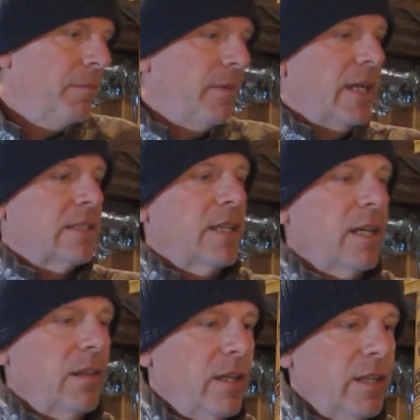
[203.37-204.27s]
that's
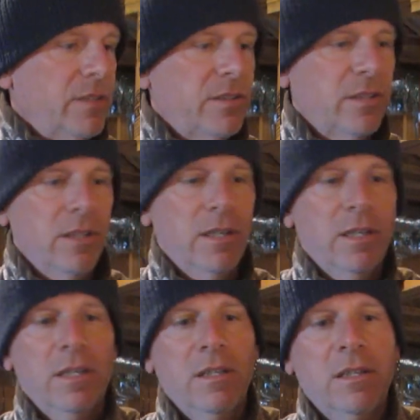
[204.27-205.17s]
like this,
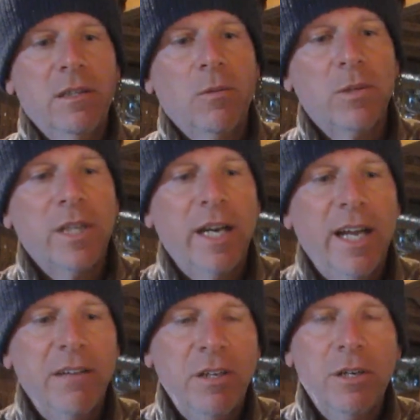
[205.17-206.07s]
the one that I
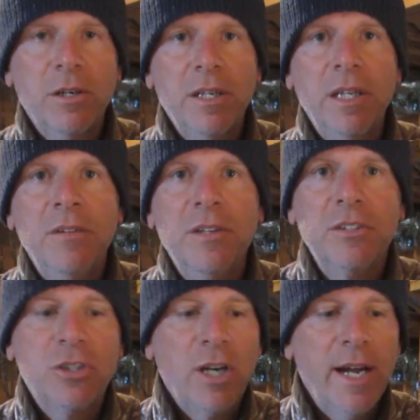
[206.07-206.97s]
have here in
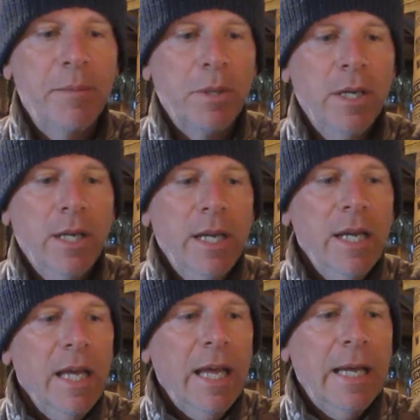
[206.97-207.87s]
this trap.
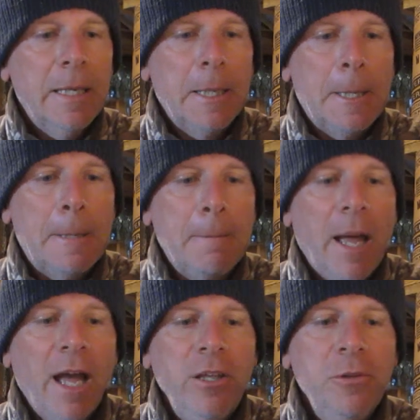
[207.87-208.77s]
And
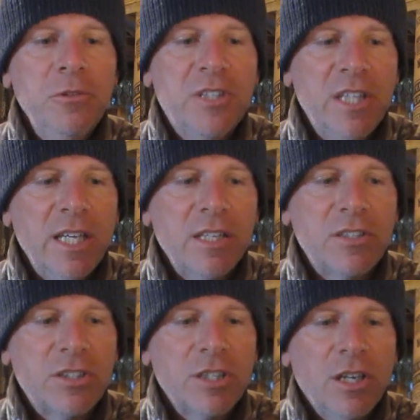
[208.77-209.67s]
I use
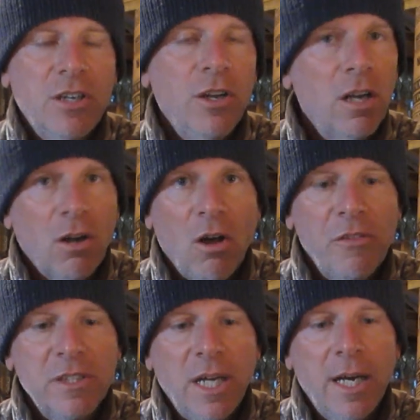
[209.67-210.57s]
this not all
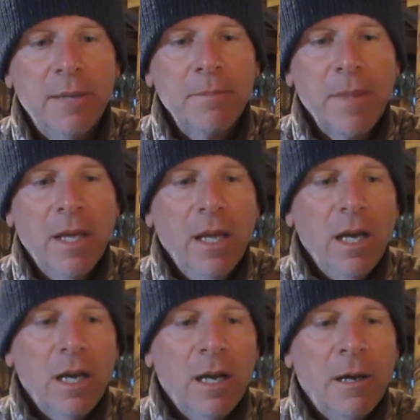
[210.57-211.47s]
the time,
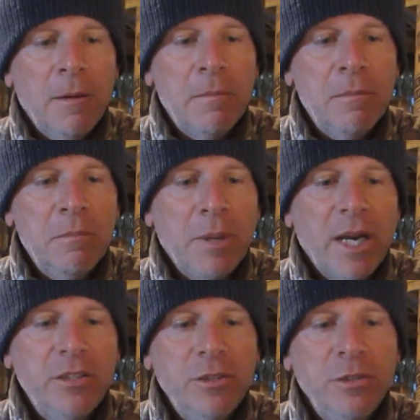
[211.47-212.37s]
but
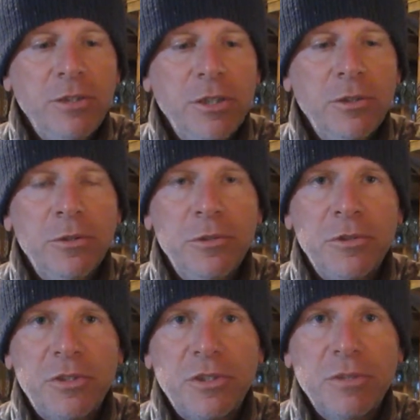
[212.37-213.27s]
I do
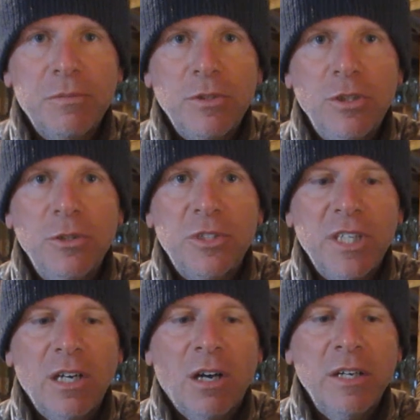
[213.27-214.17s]
use
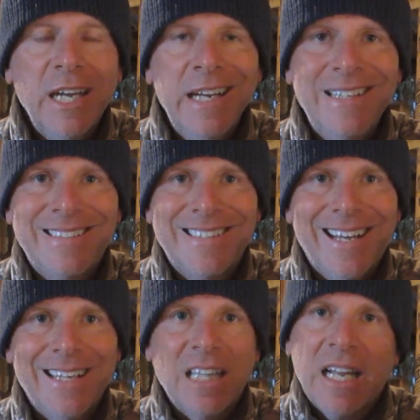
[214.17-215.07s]
it on any
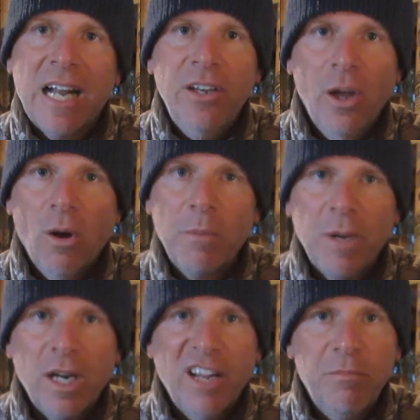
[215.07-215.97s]
set that I know I'm
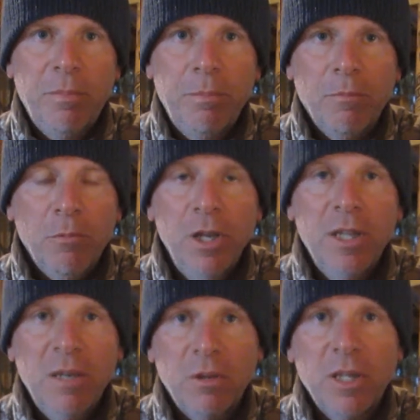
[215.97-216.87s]
going to have
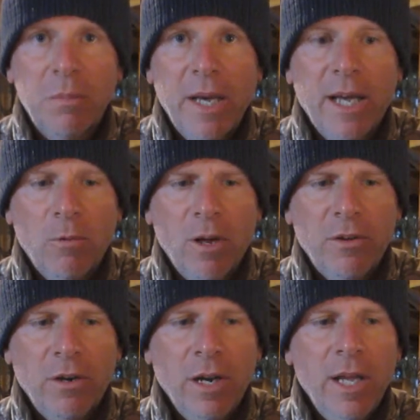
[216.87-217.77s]
really bad
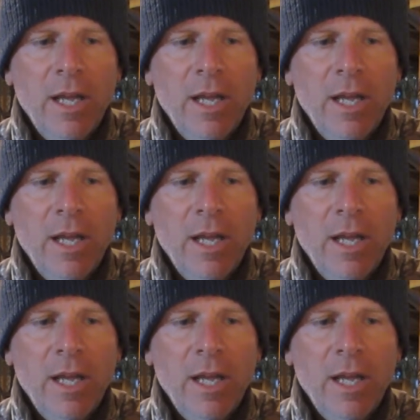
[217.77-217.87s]
weather.